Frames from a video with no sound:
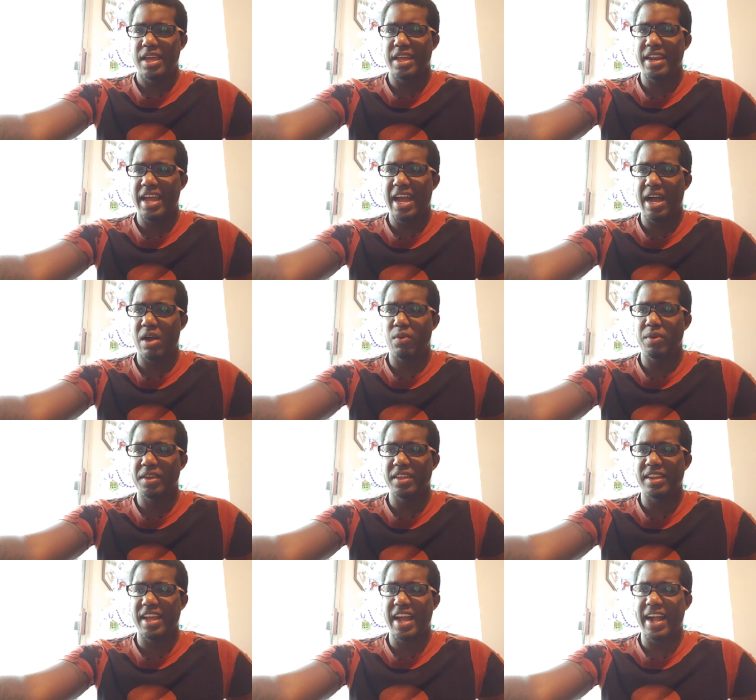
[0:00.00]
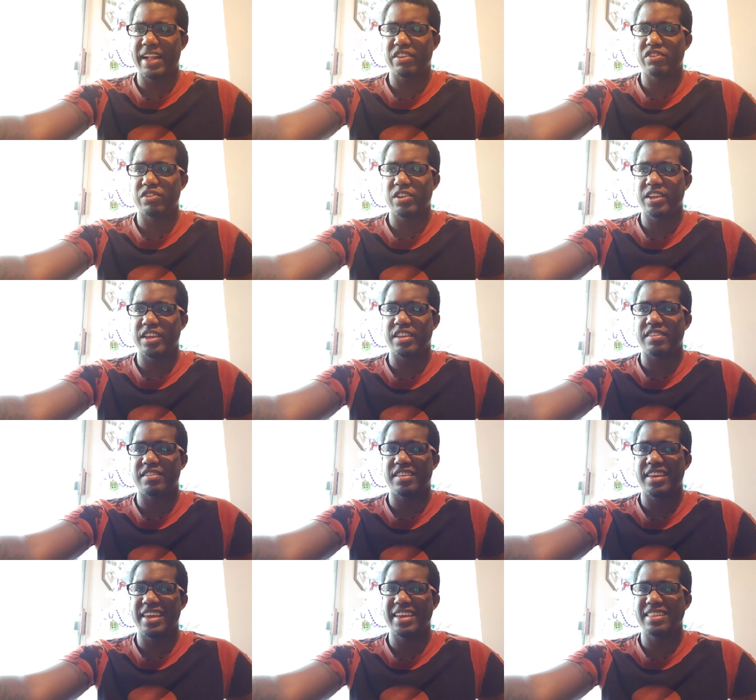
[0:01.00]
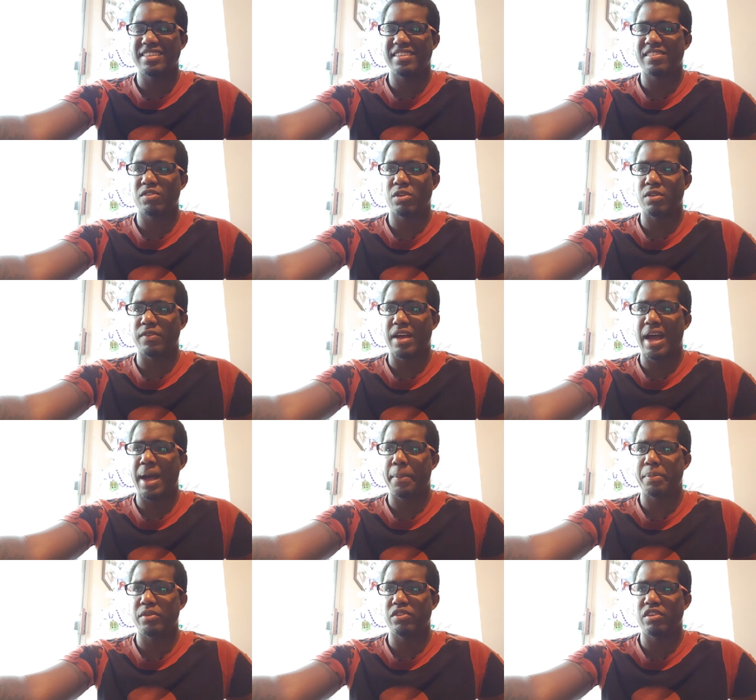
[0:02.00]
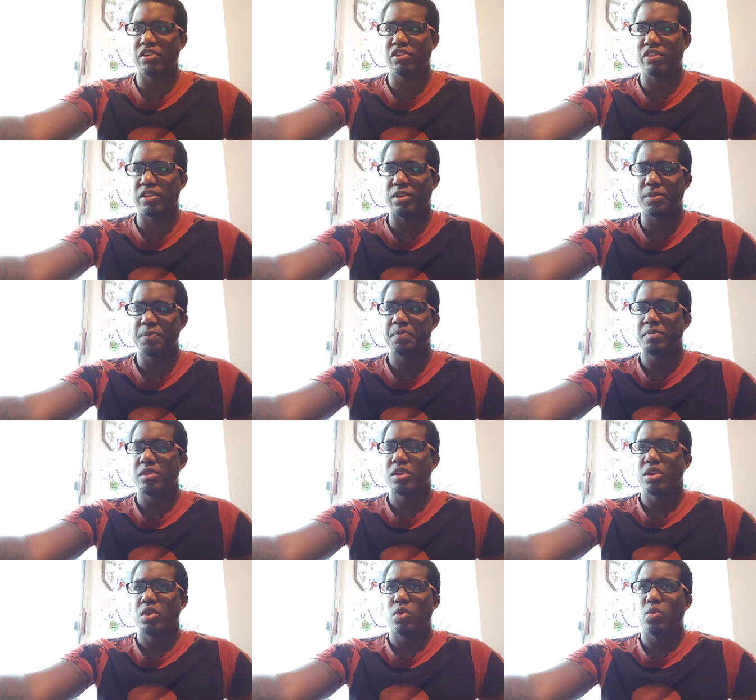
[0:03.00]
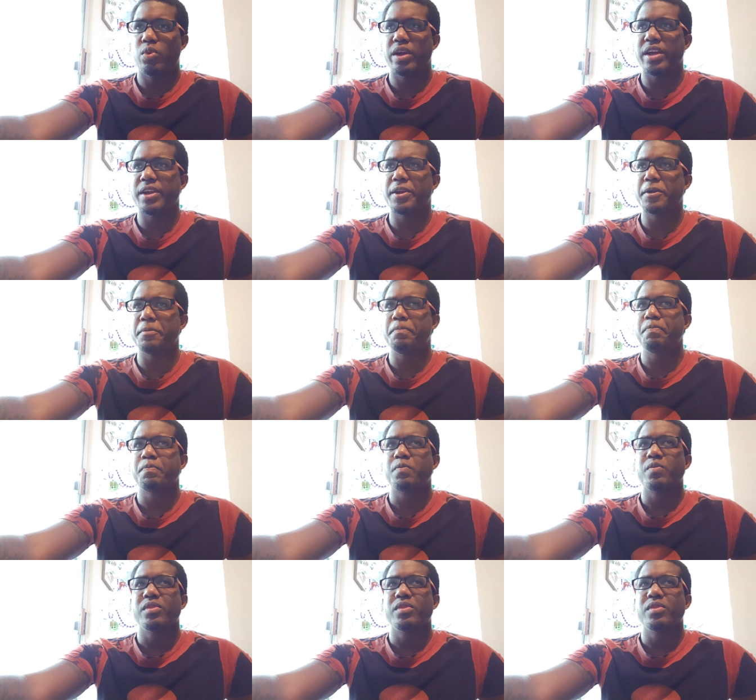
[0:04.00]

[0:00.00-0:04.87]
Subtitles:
and how we can actually take this sort of opposition where,